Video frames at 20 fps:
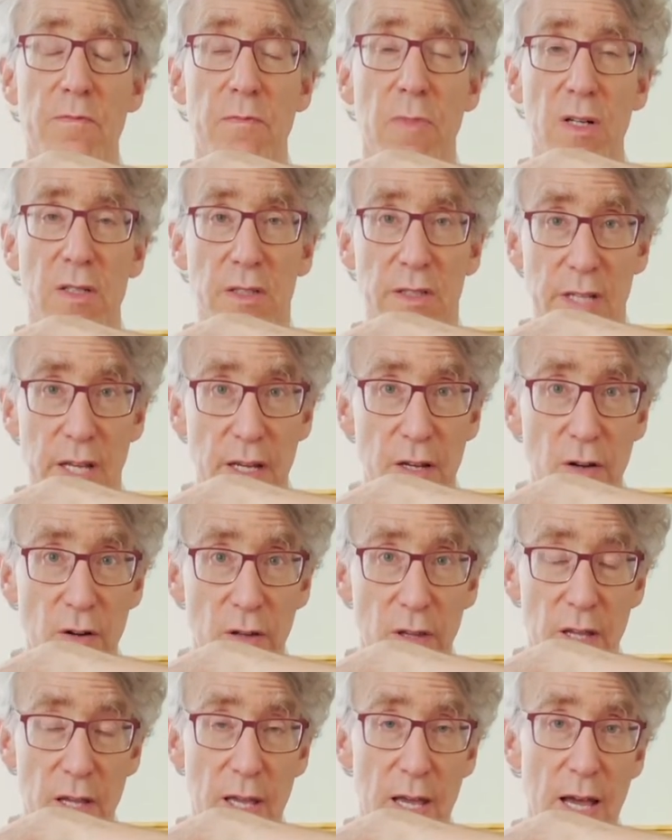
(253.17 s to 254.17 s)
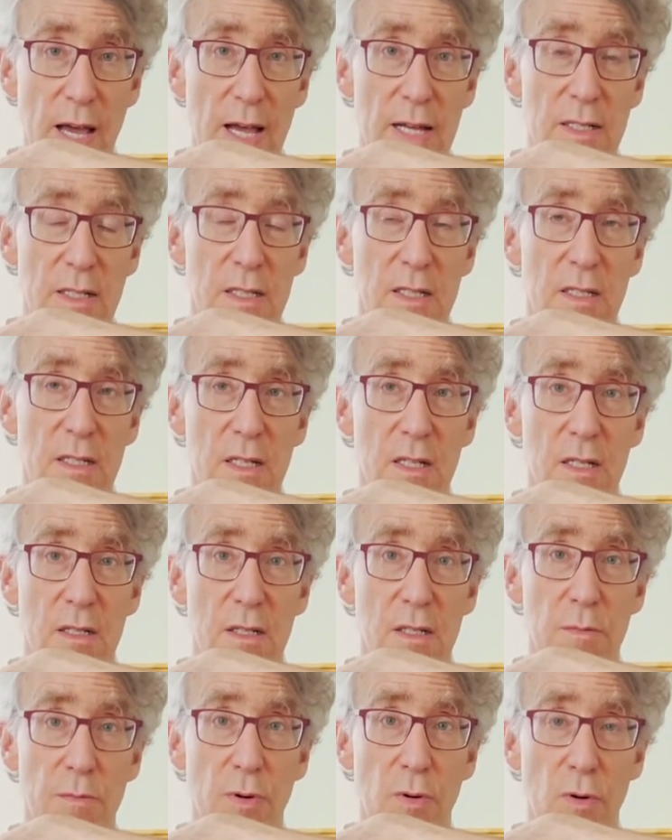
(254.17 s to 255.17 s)
particularly as
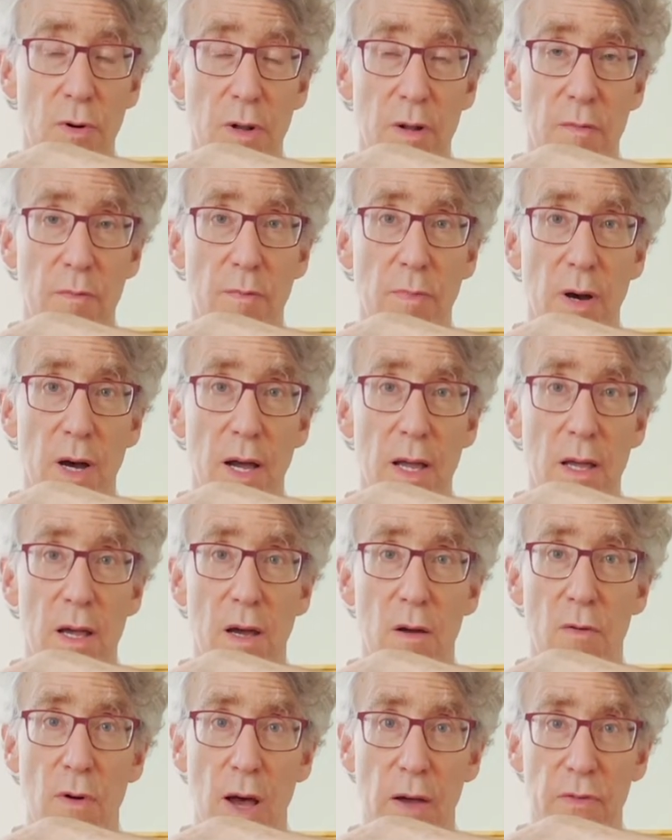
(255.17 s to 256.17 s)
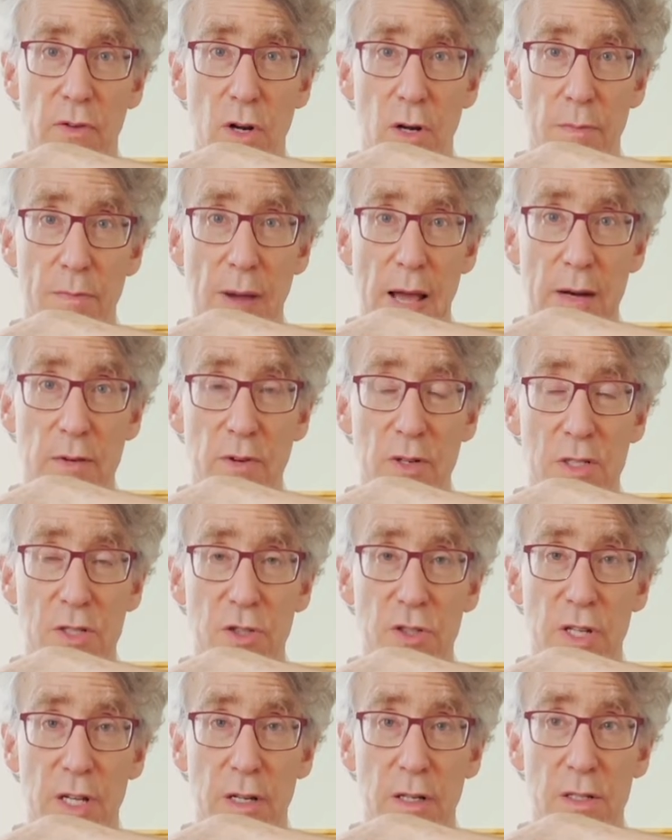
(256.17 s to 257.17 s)
supported by Ralph Kirkpatrick's
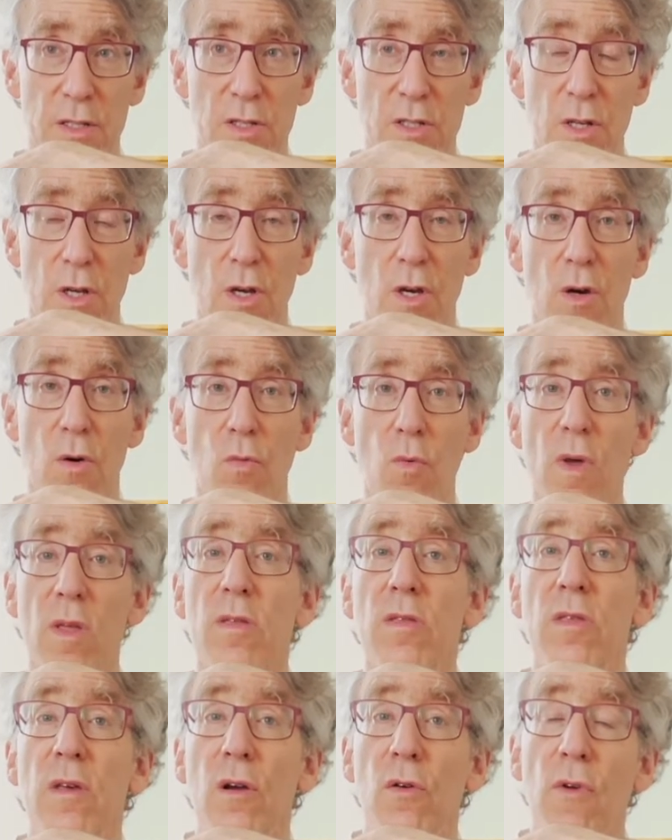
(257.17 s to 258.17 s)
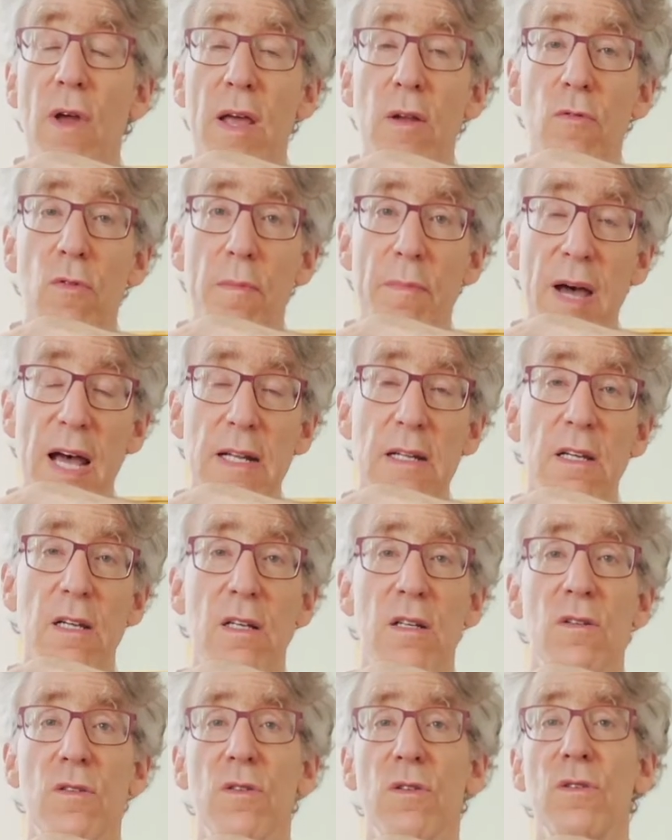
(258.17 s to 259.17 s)
genius, with the great Romantic
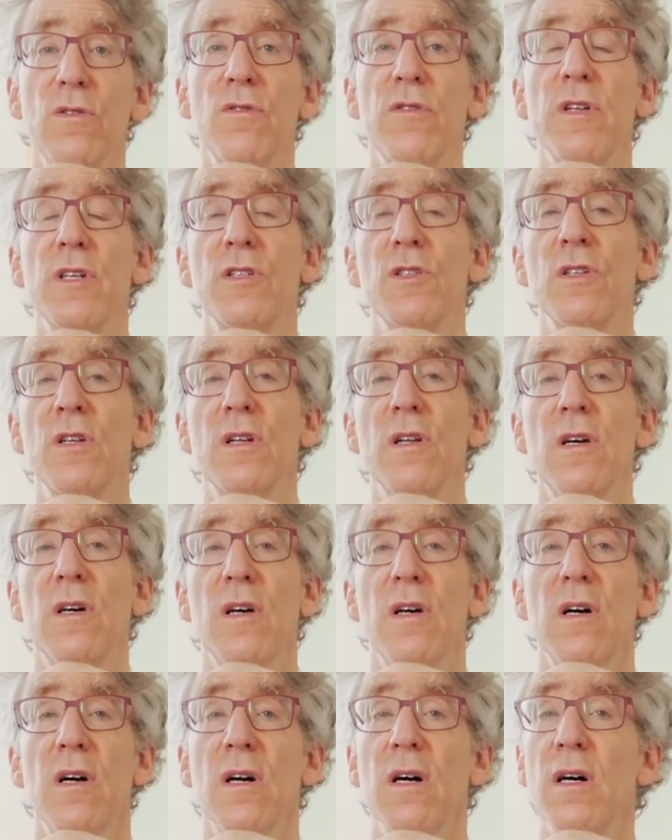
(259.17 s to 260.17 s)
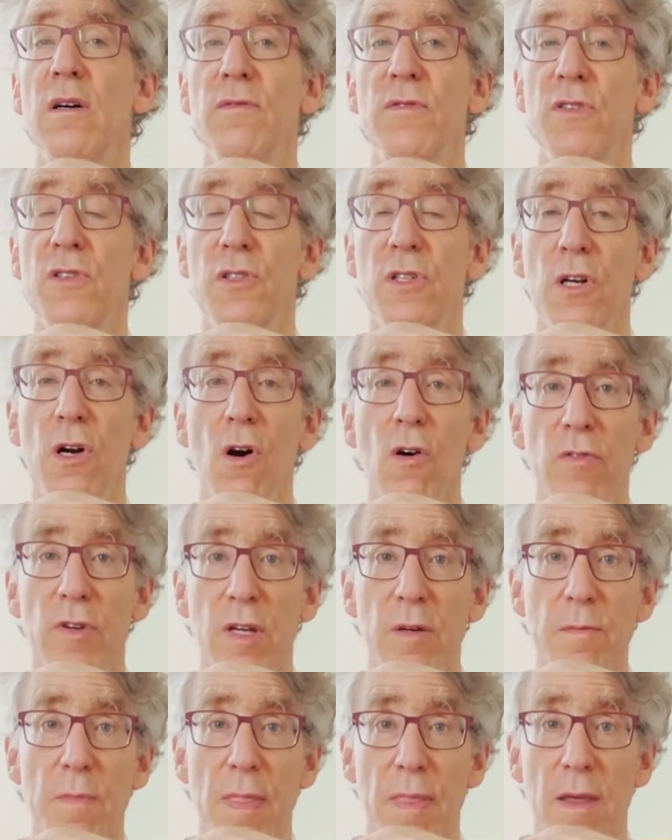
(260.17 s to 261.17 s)
tradition of
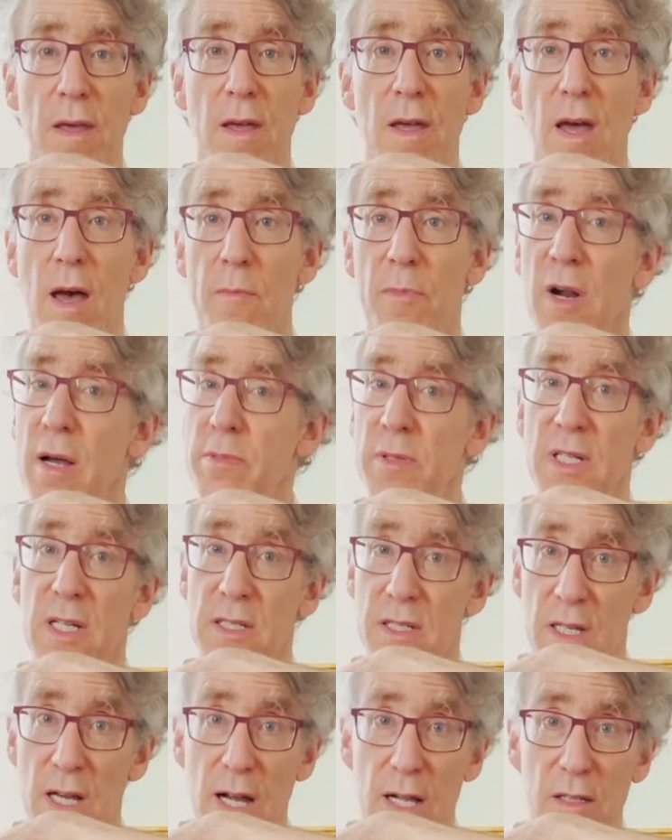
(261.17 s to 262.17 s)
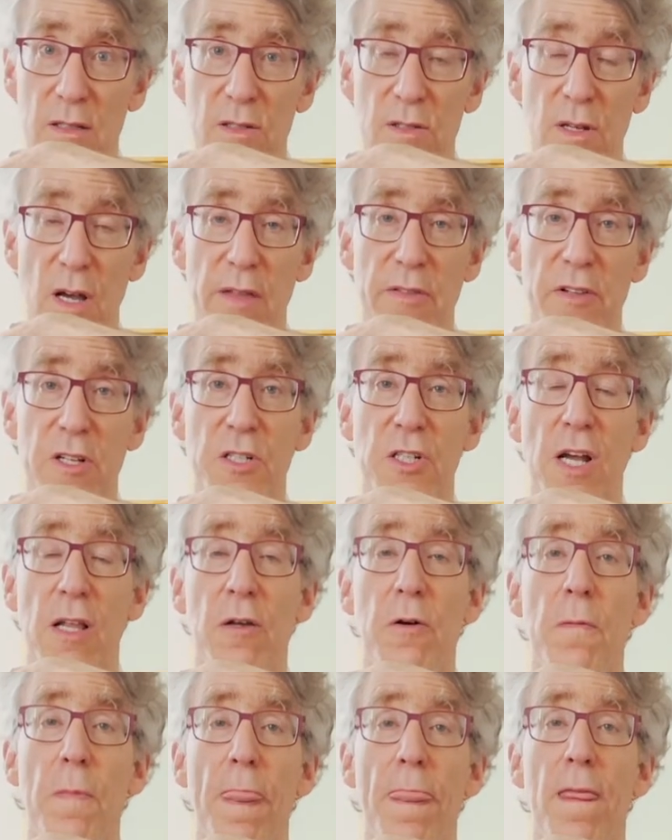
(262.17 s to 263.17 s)
Segovia and perhaps Casals on the
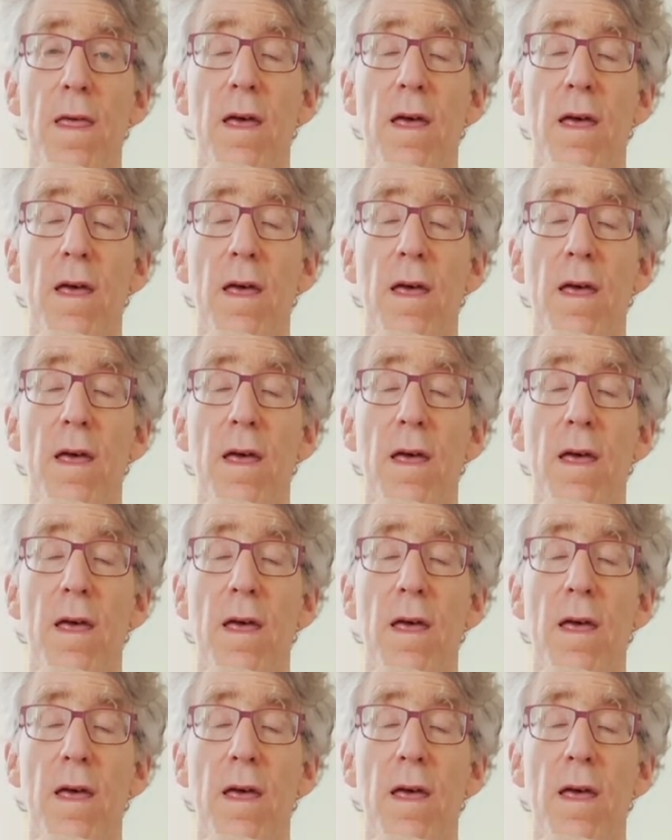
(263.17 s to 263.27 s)
cello,